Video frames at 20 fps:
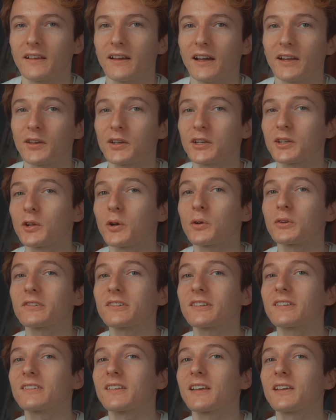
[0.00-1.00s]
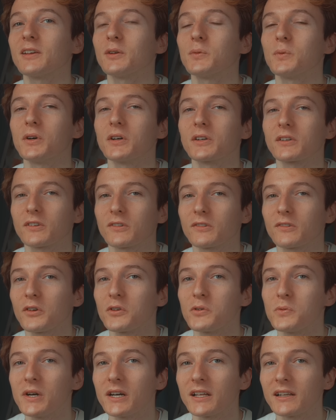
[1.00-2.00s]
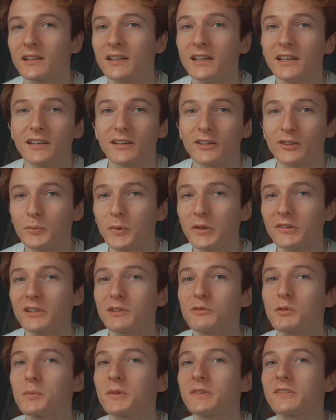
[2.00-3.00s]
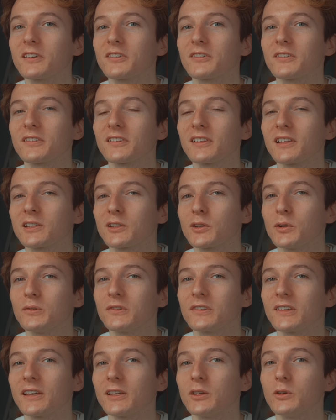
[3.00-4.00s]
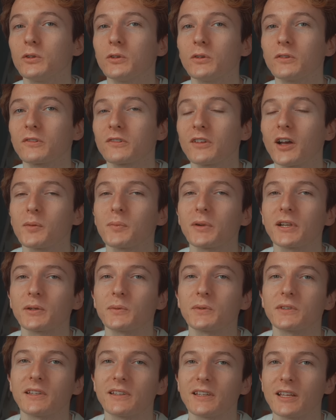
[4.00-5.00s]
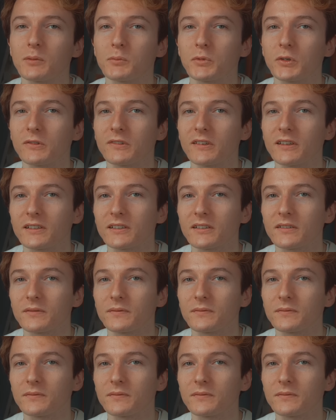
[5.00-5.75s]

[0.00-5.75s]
and I can honestly say it works so well, especially for musicians like Gotye who use sampling within their music.